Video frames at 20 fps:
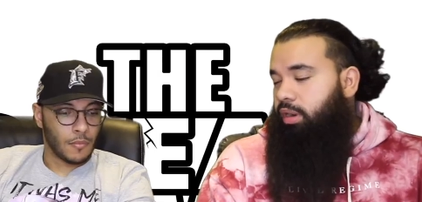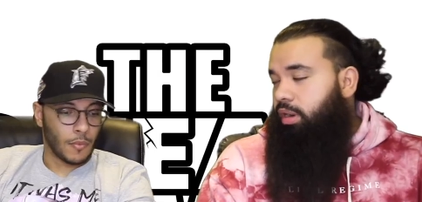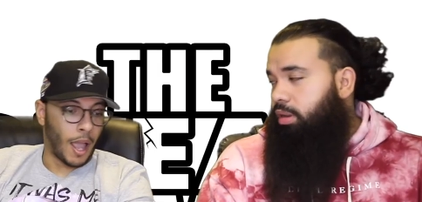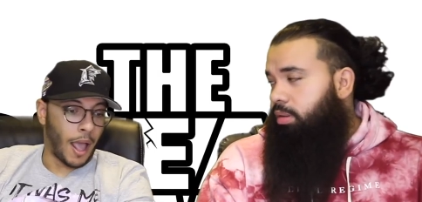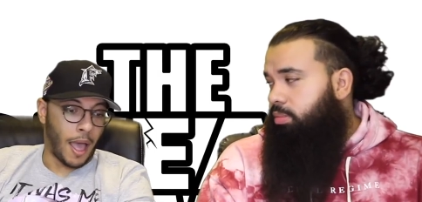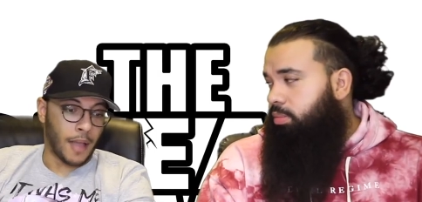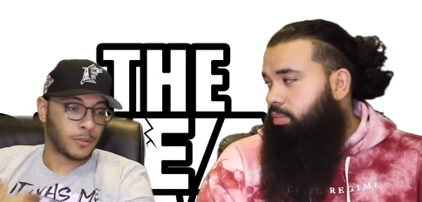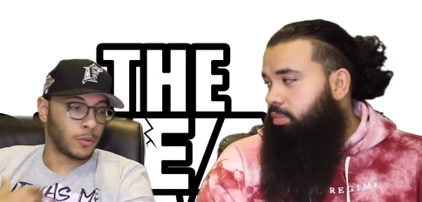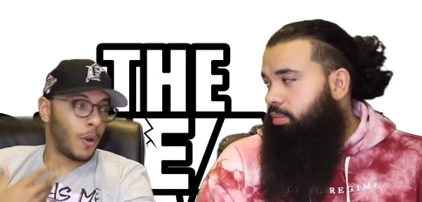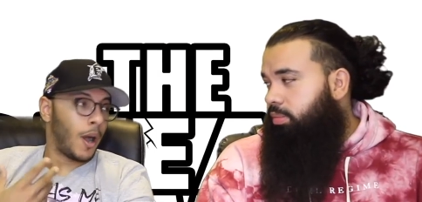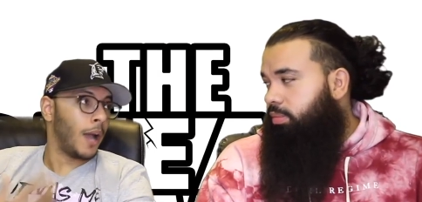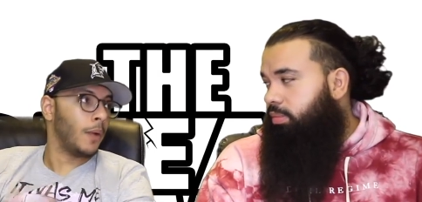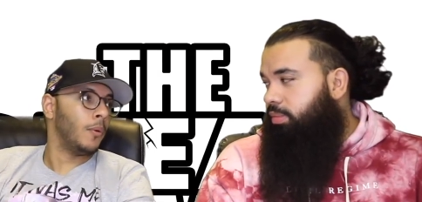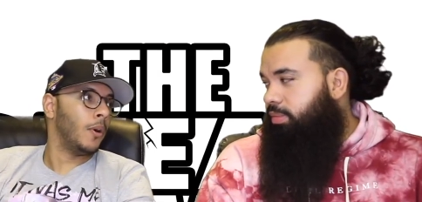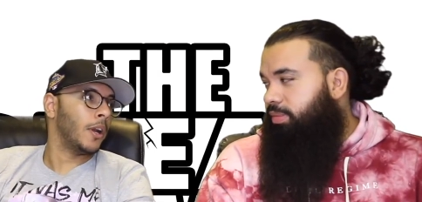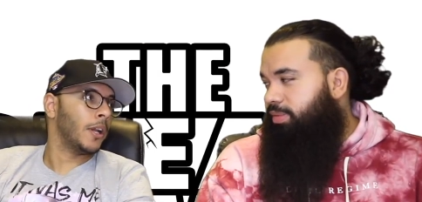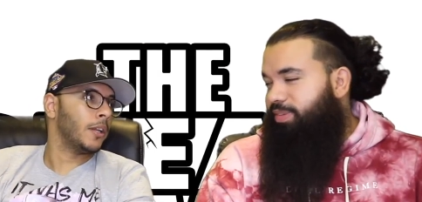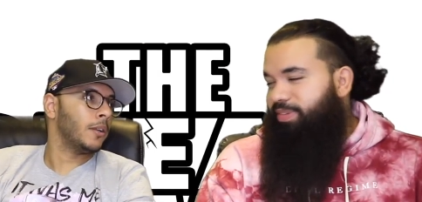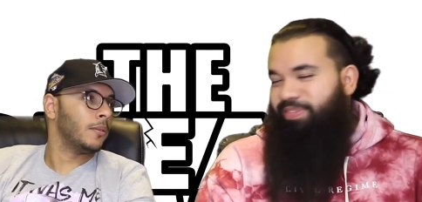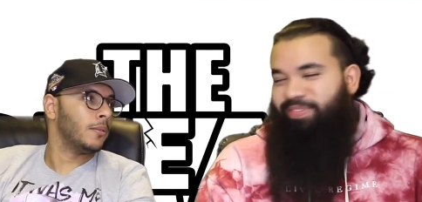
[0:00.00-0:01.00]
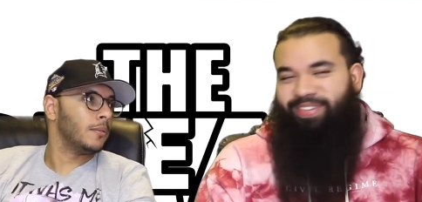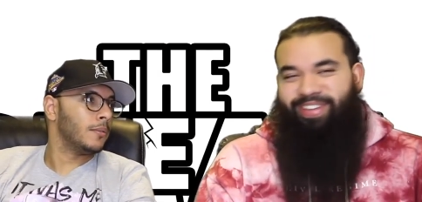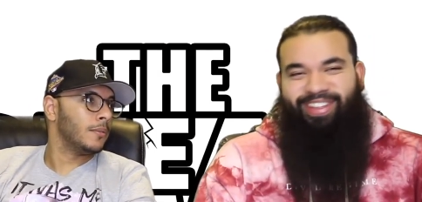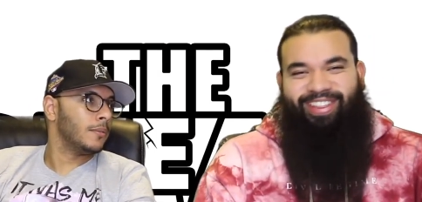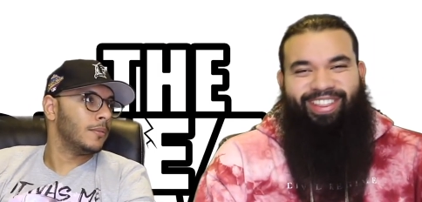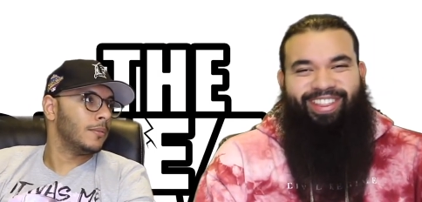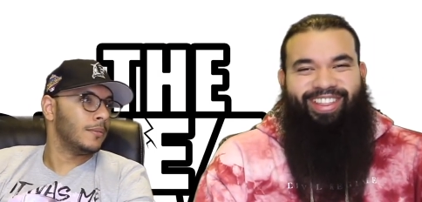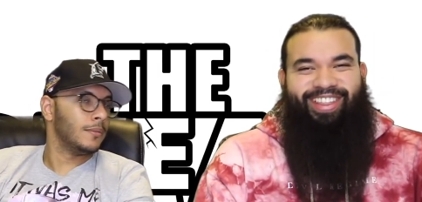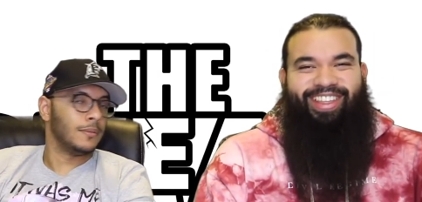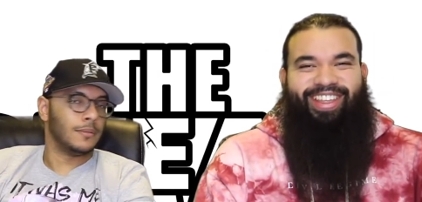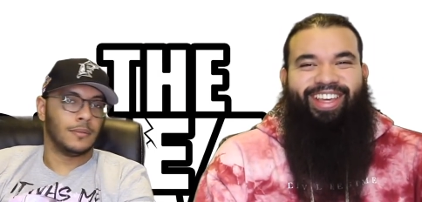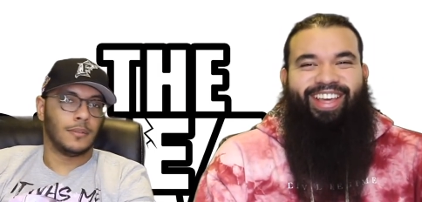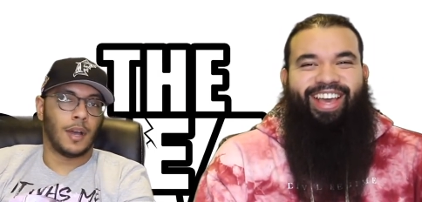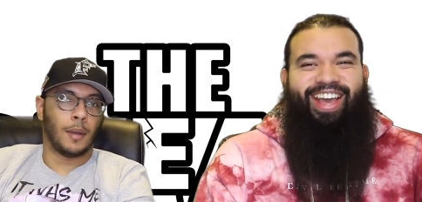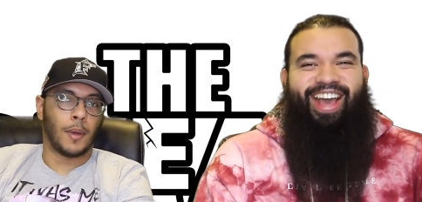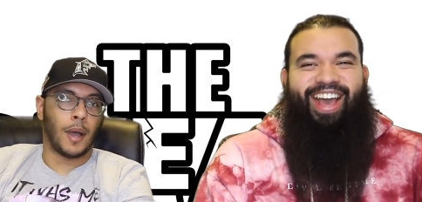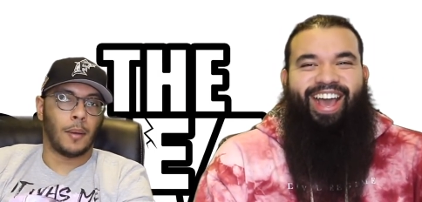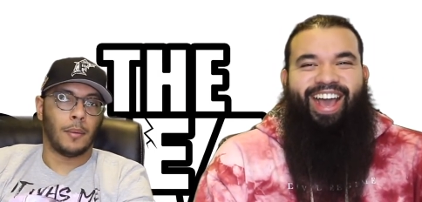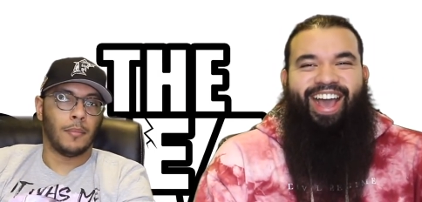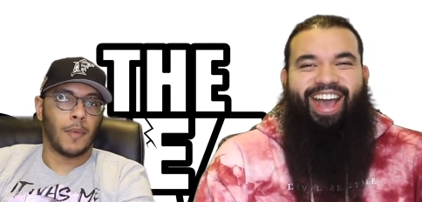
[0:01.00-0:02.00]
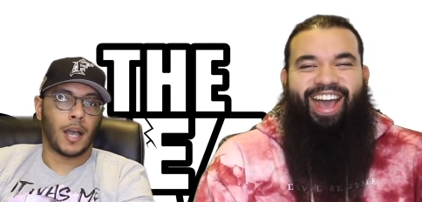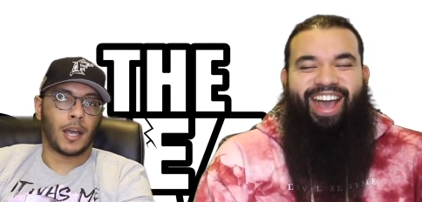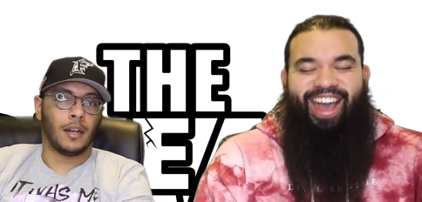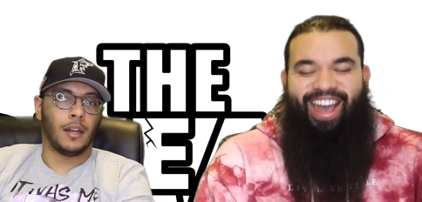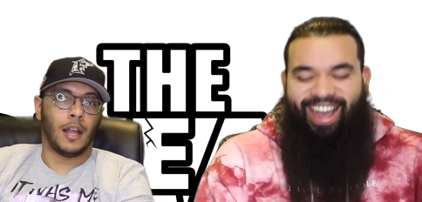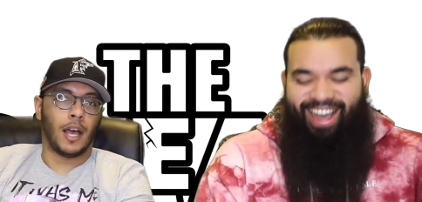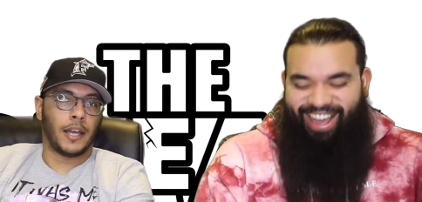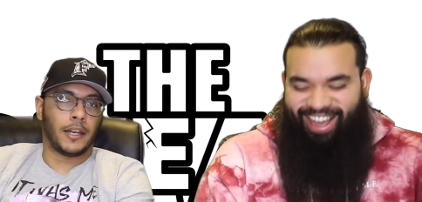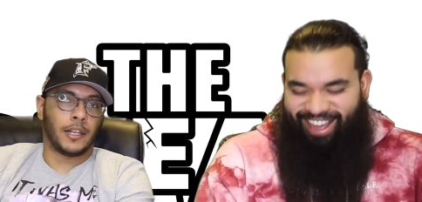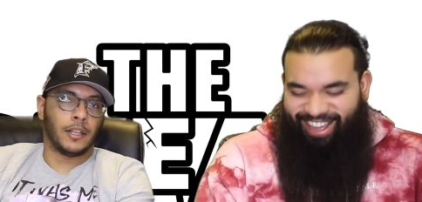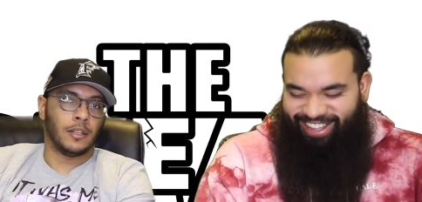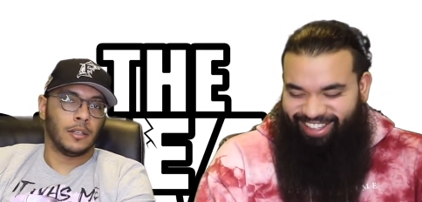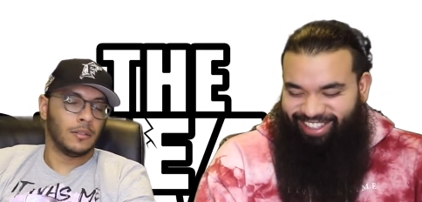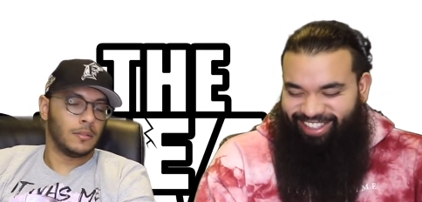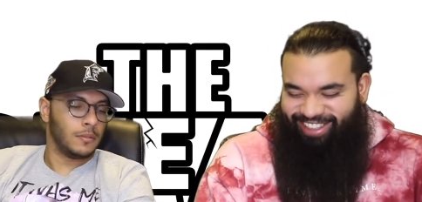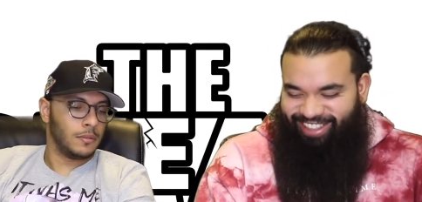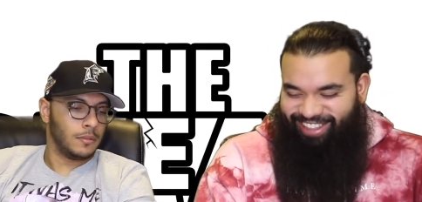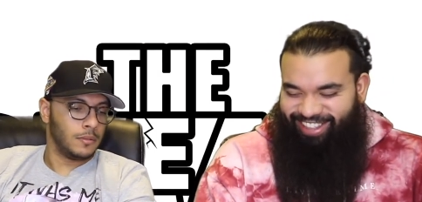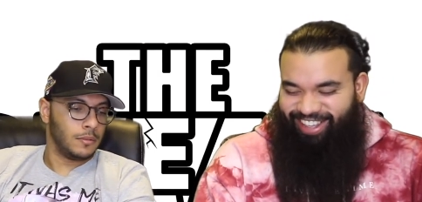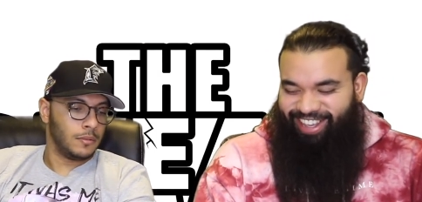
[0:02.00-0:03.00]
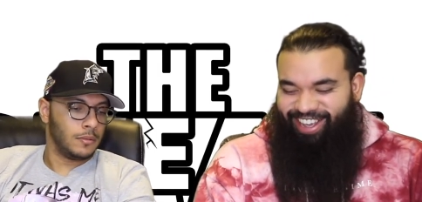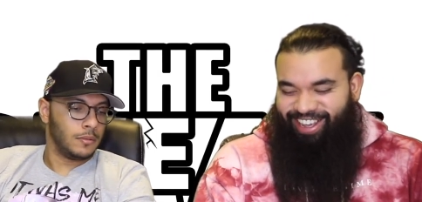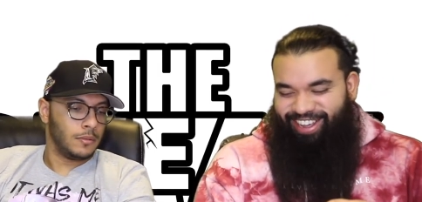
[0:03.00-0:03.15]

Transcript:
Speaker 1: collab? That's why I want it. I'm not gonna lie to you.